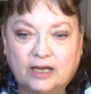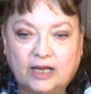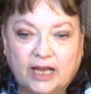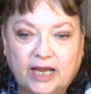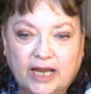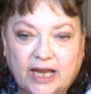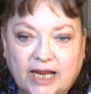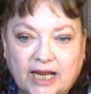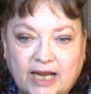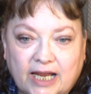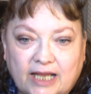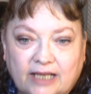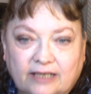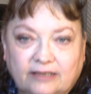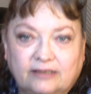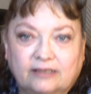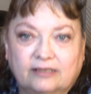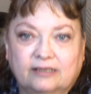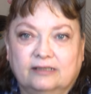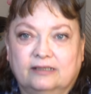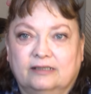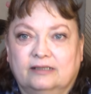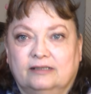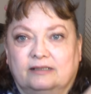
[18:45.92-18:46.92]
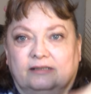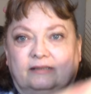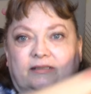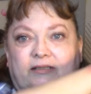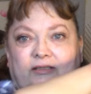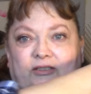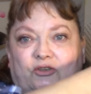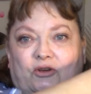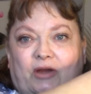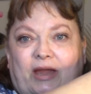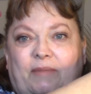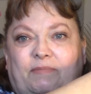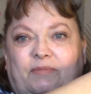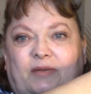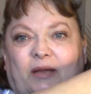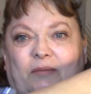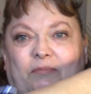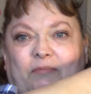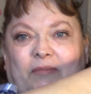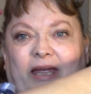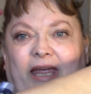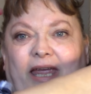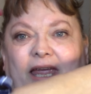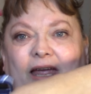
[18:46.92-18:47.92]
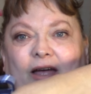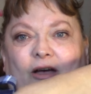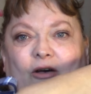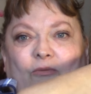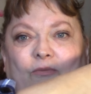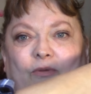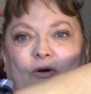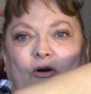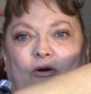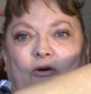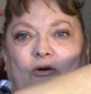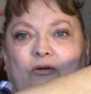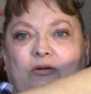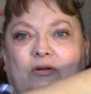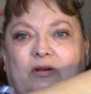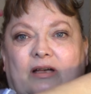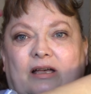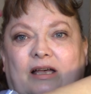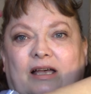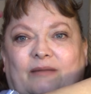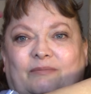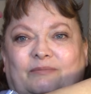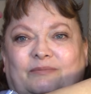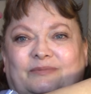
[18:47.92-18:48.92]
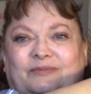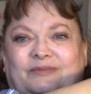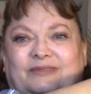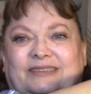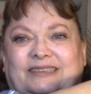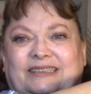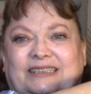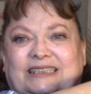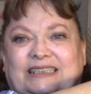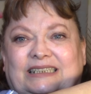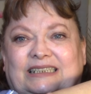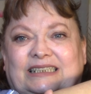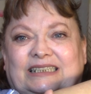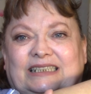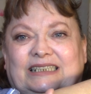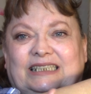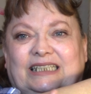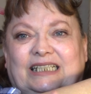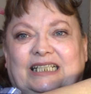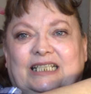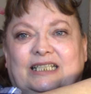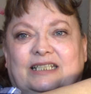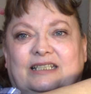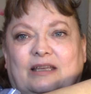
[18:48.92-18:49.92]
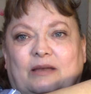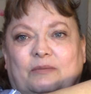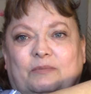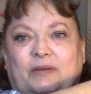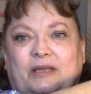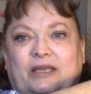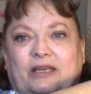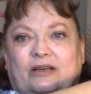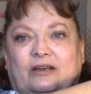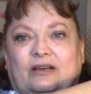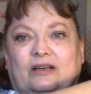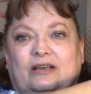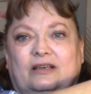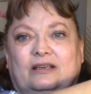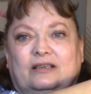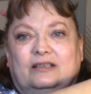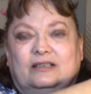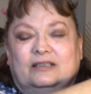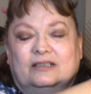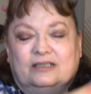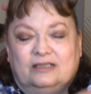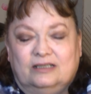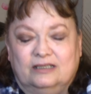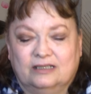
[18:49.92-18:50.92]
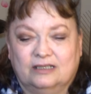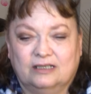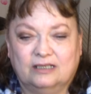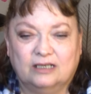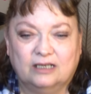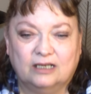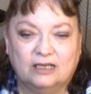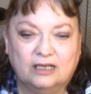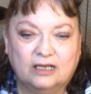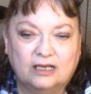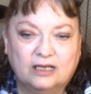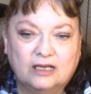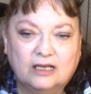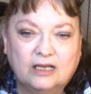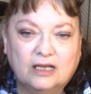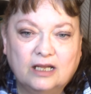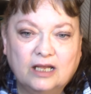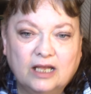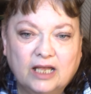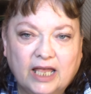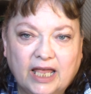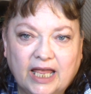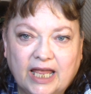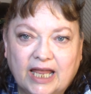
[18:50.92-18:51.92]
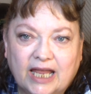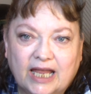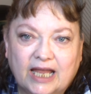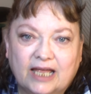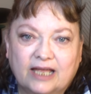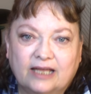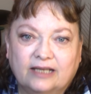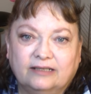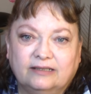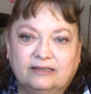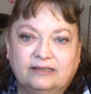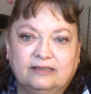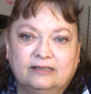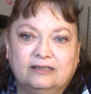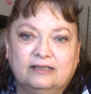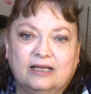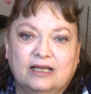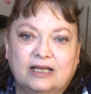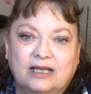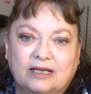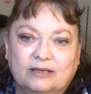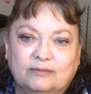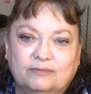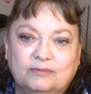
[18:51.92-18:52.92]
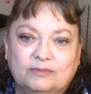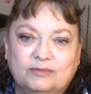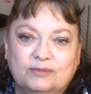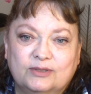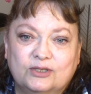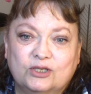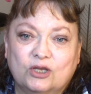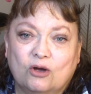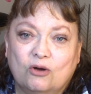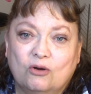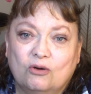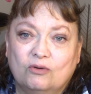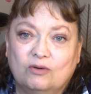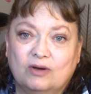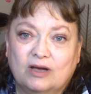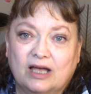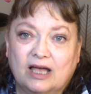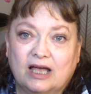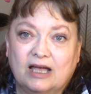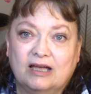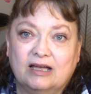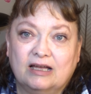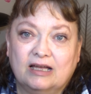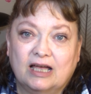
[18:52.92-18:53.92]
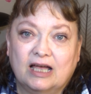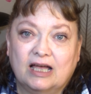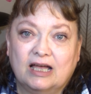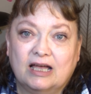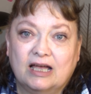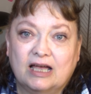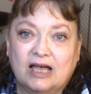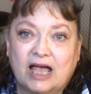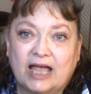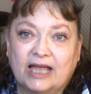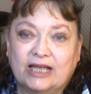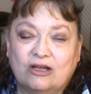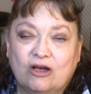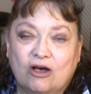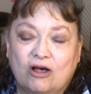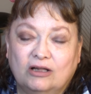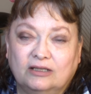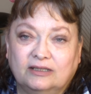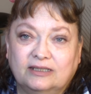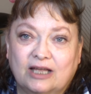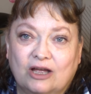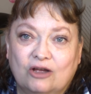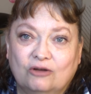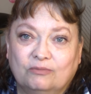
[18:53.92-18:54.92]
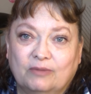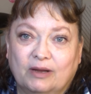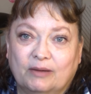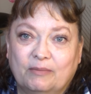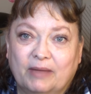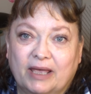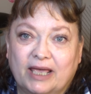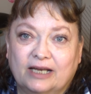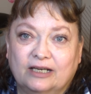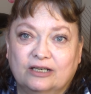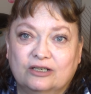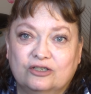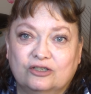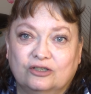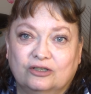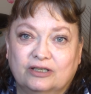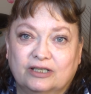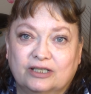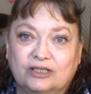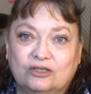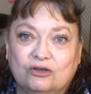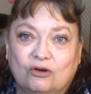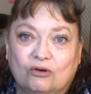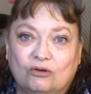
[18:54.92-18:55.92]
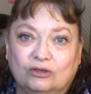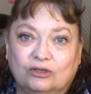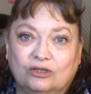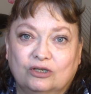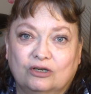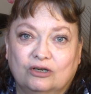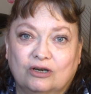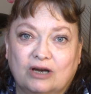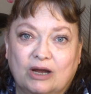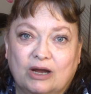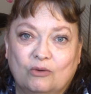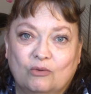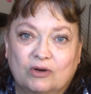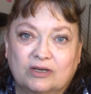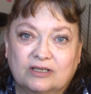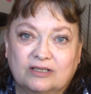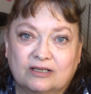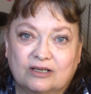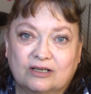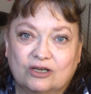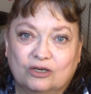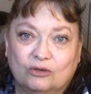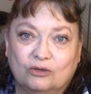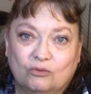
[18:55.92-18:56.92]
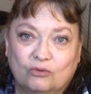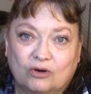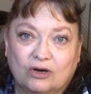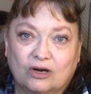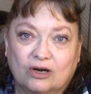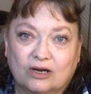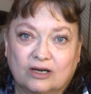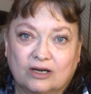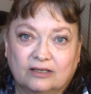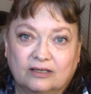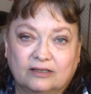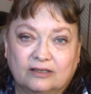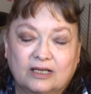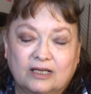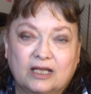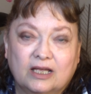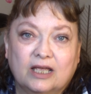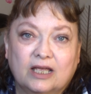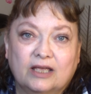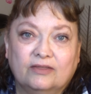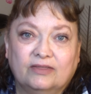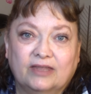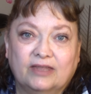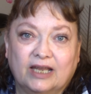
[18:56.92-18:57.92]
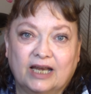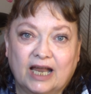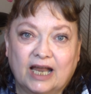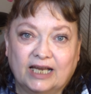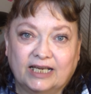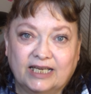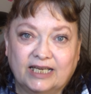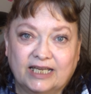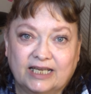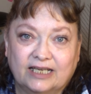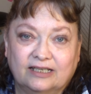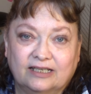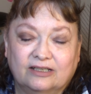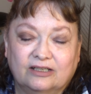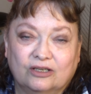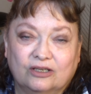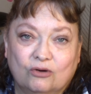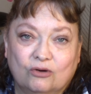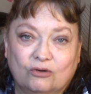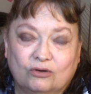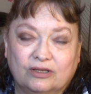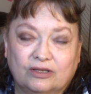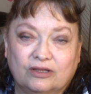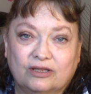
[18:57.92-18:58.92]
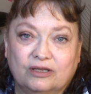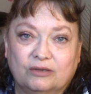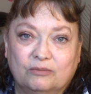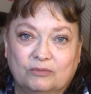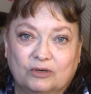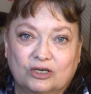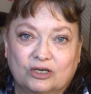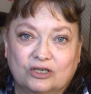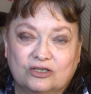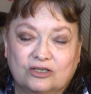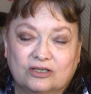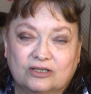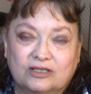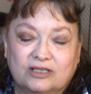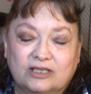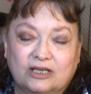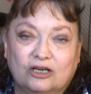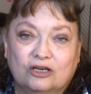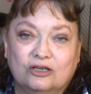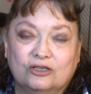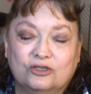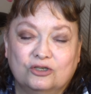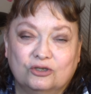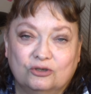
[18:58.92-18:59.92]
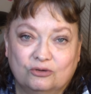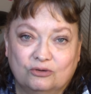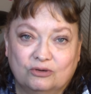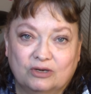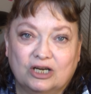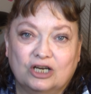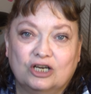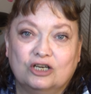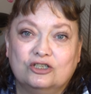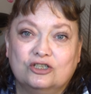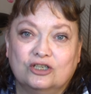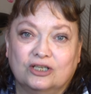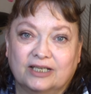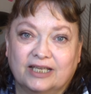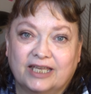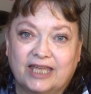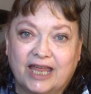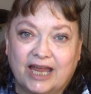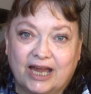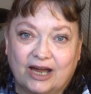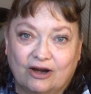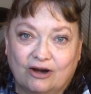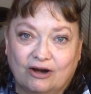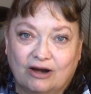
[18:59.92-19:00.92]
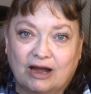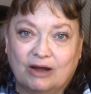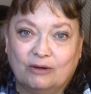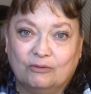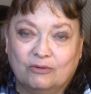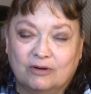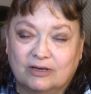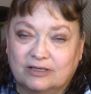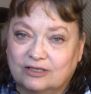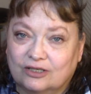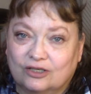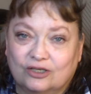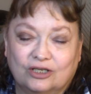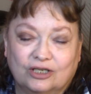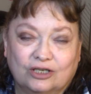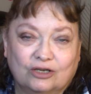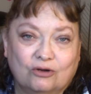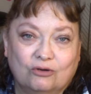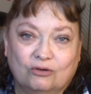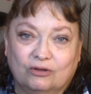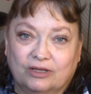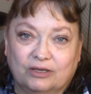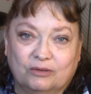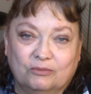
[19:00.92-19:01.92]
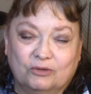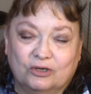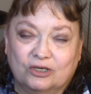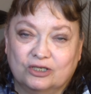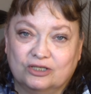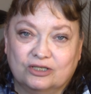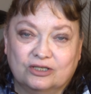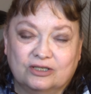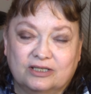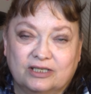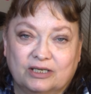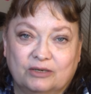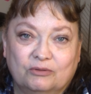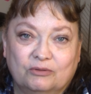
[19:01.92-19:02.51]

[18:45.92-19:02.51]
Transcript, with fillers: and scraped up my elbow. Uh, it's up here. And uh, so I called down my manager and told her I wasn't going to work, that I needed to go to the emergency or to urgent care. I wasn't going to go to the emergency